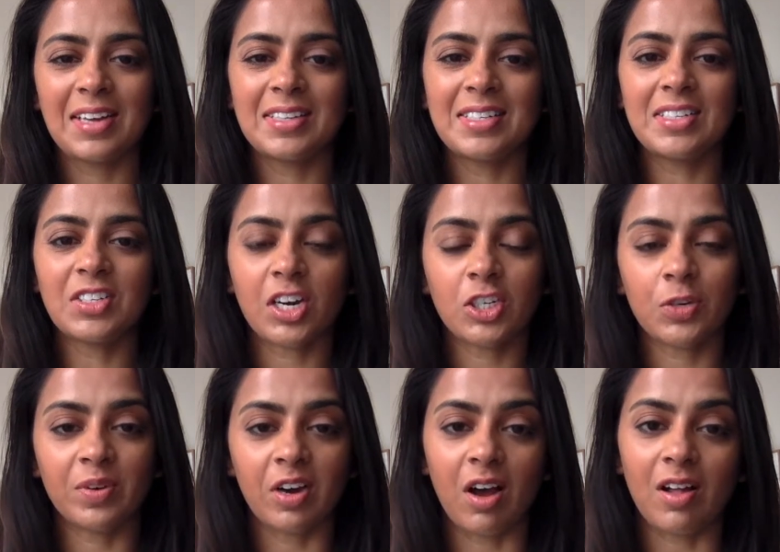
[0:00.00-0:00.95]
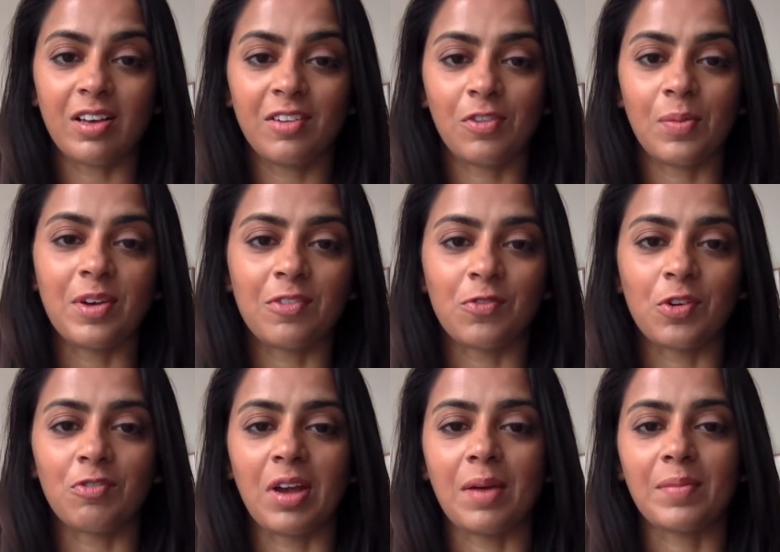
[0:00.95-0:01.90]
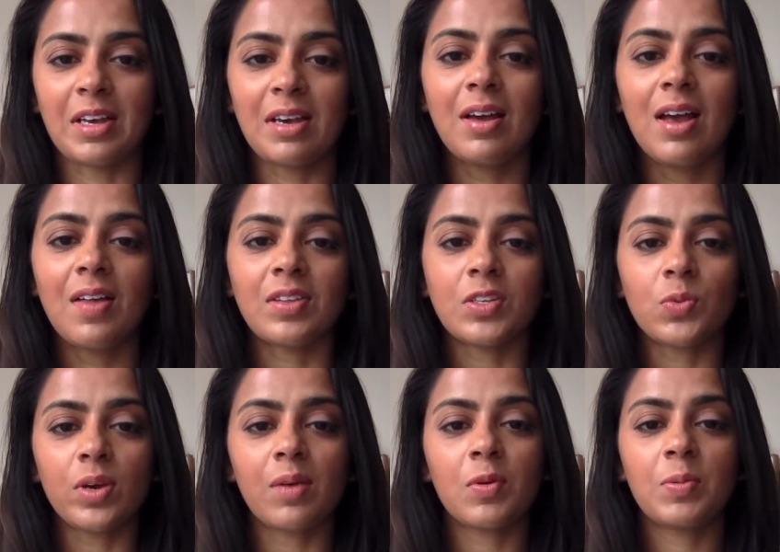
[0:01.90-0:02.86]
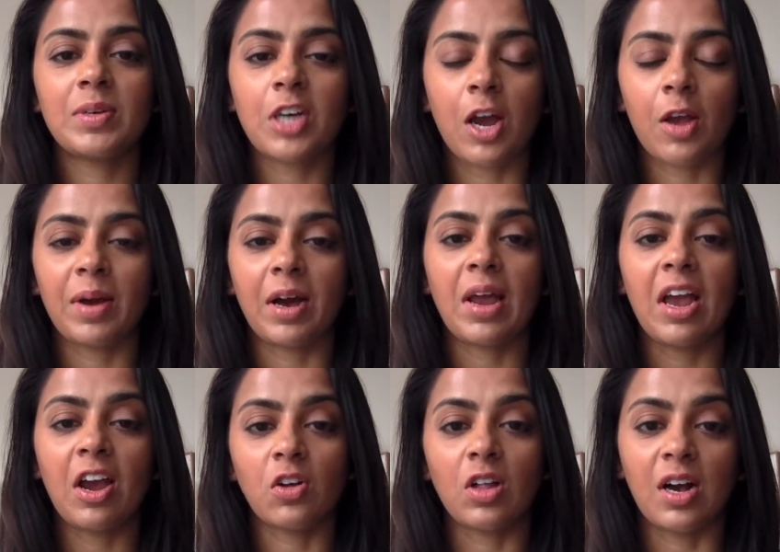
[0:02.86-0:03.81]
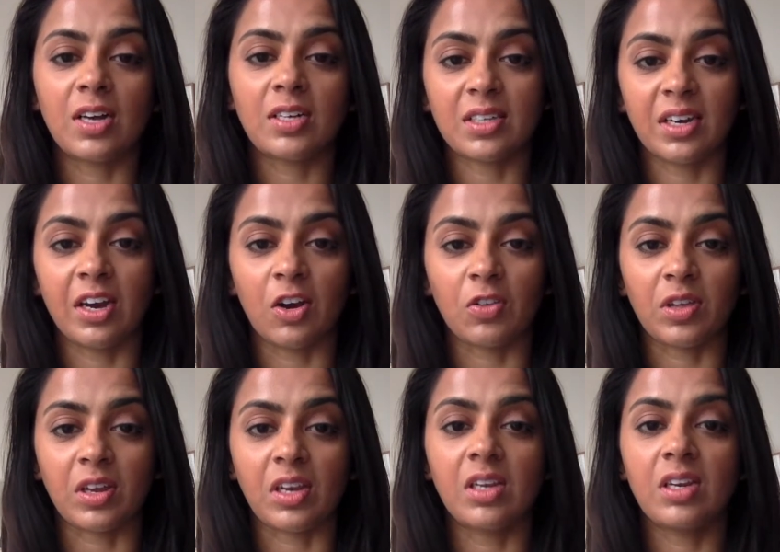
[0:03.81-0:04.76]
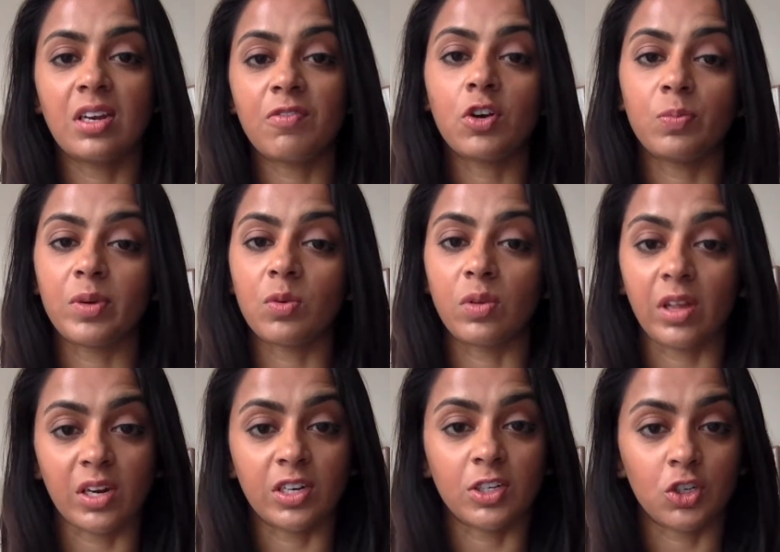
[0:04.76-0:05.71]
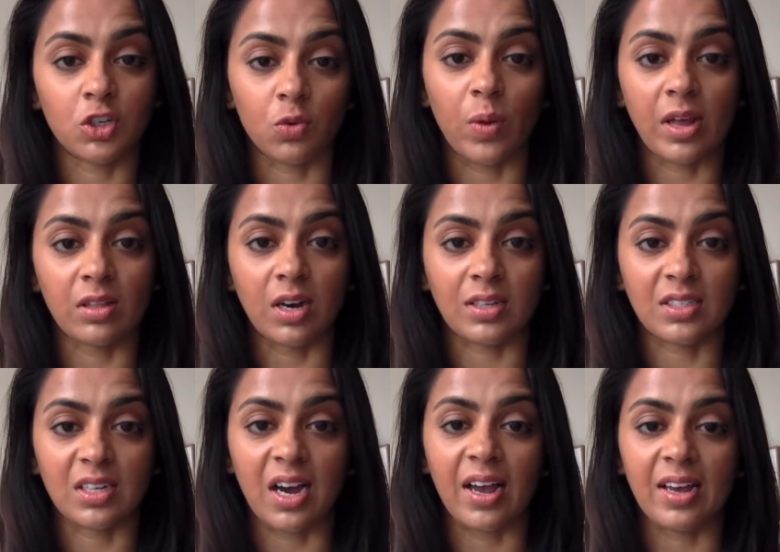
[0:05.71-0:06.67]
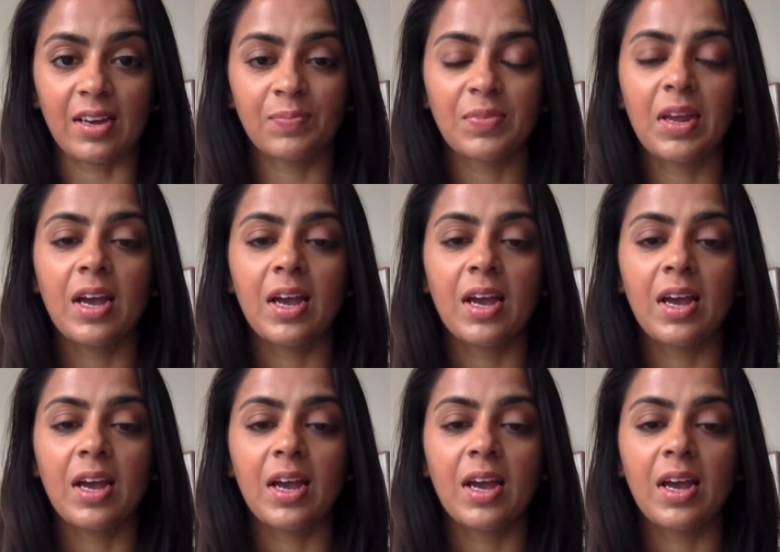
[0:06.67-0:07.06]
This is Dr. Manali from If We're a Family. This week I'm going to be talking about hair loss and hair thinning and if it could be related to your weight loss diet.